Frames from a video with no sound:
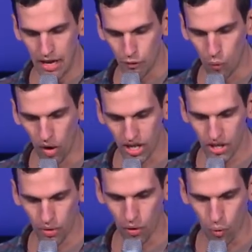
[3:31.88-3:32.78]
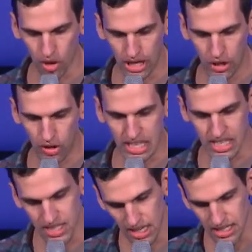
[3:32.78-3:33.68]
if what you are working on
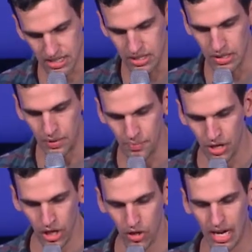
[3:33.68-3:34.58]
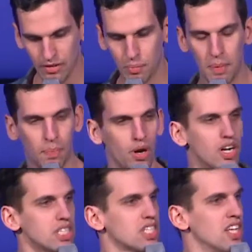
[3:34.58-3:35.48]
excites you, you don't have to be
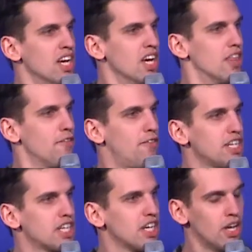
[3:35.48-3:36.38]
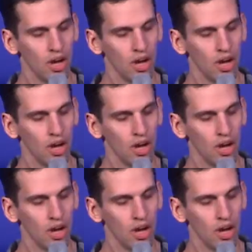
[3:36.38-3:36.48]
pushed. The vision